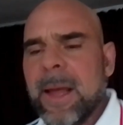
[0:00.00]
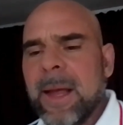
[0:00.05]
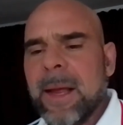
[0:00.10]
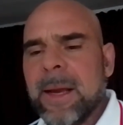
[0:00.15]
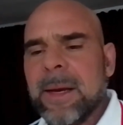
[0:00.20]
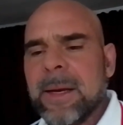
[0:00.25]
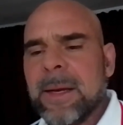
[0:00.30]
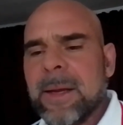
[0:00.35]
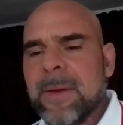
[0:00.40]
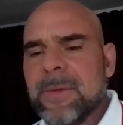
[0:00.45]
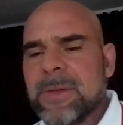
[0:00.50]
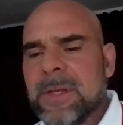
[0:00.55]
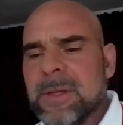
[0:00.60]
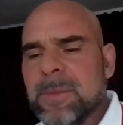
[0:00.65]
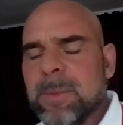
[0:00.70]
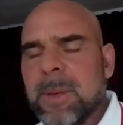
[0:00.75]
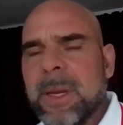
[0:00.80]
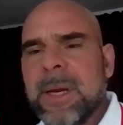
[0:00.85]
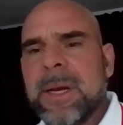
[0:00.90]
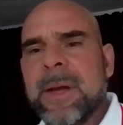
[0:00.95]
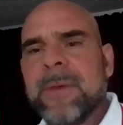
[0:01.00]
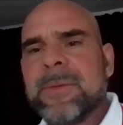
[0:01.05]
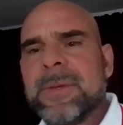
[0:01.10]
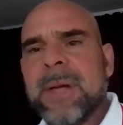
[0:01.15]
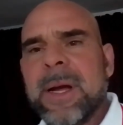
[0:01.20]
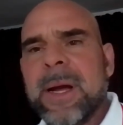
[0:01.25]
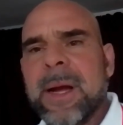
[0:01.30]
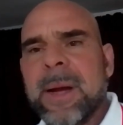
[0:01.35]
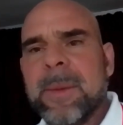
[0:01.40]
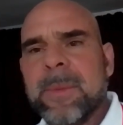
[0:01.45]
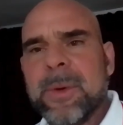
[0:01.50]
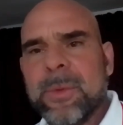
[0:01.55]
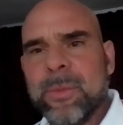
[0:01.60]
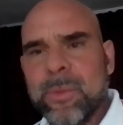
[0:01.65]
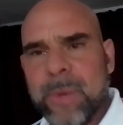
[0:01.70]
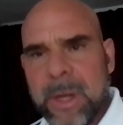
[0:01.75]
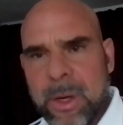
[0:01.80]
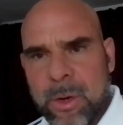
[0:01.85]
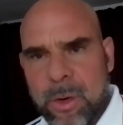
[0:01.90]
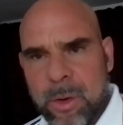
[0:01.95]
and it gives us plenty of time to
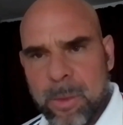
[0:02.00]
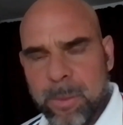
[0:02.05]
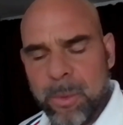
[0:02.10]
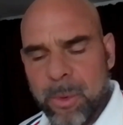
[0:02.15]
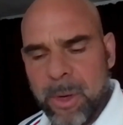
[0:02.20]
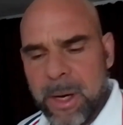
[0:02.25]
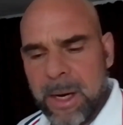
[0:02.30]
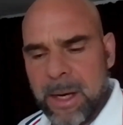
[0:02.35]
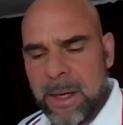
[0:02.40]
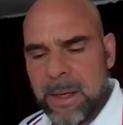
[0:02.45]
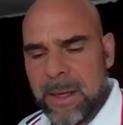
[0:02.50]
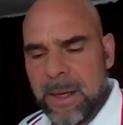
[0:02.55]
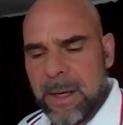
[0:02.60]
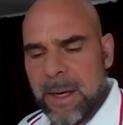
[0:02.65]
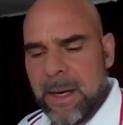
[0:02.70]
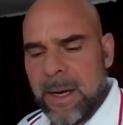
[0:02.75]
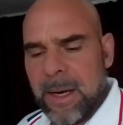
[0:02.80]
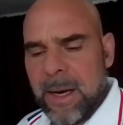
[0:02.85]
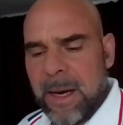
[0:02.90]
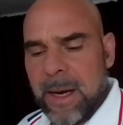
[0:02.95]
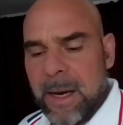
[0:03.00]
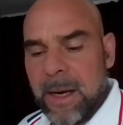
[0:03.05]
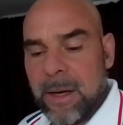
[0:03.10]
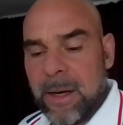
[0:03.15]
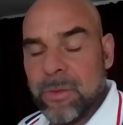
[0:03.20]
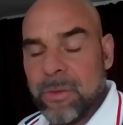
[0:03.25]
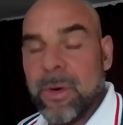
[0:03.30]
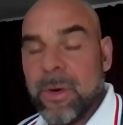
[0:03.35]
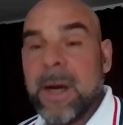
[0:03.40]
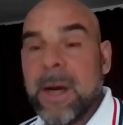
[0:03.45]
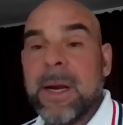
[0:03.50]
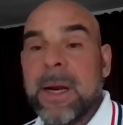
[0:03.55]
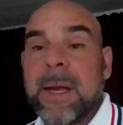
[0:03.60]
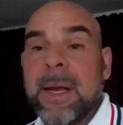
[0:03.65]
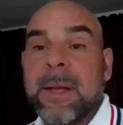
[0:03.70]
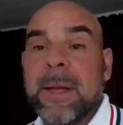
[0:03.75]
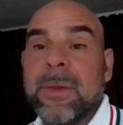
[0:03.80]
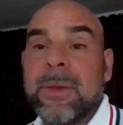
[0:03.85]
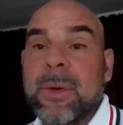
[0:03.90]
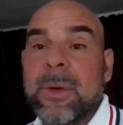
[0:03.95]
recuperate and try to
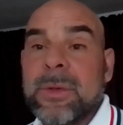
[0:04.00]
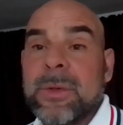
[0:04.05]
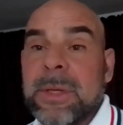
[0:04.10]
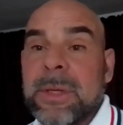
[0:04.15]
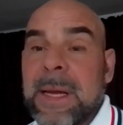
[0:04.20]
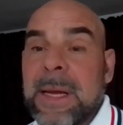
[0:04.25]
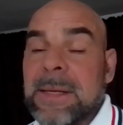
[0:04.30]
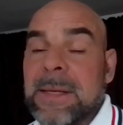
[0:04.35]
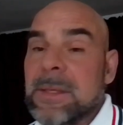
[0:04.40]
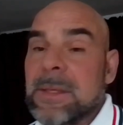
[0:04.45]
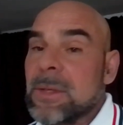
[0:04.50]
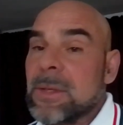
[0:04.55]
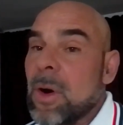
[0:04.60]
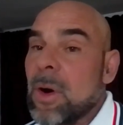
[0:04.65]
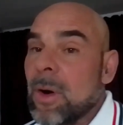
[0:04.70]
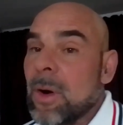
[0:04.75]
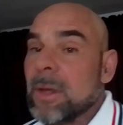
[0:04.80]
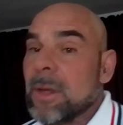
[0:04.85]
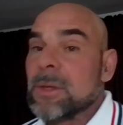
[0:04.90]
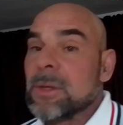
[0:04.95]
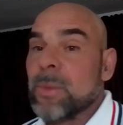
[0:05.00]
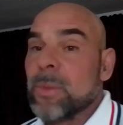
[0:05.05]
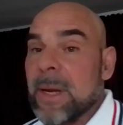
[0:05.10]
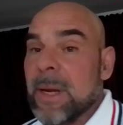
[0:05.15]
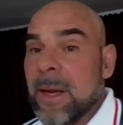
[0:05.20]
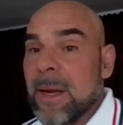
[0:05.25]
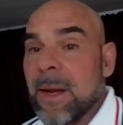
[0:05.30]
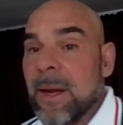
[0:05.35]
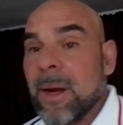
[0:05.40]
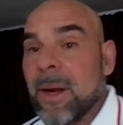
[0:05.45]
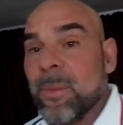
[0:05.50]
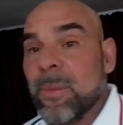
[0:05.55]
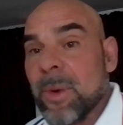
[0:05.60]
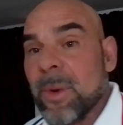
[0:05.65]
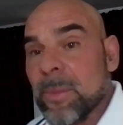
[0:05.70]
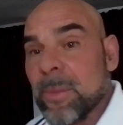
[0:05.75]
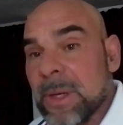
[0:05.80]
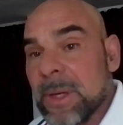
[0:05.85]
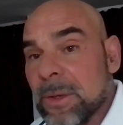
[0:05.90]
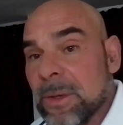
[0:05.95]
hit those legs as hard as we can
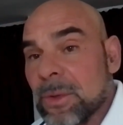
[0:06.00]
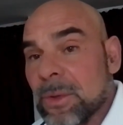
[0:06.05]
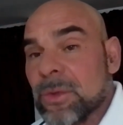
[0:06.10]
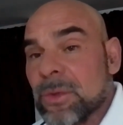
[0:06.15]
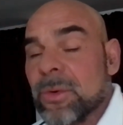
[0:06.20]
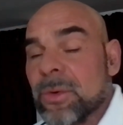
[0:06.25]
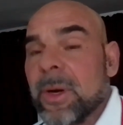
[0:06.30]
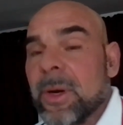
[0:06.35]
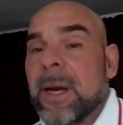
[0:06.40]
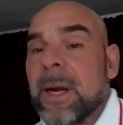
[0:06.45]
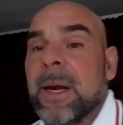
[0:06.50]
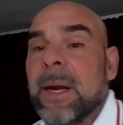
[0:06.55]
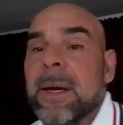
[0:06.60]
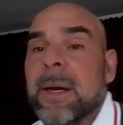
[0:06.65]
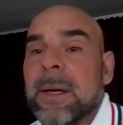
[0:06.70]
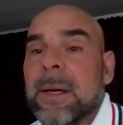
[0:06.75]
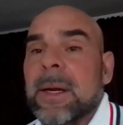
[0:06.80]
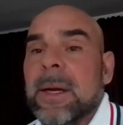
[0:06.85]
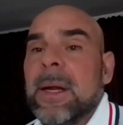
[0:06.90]
when we do train.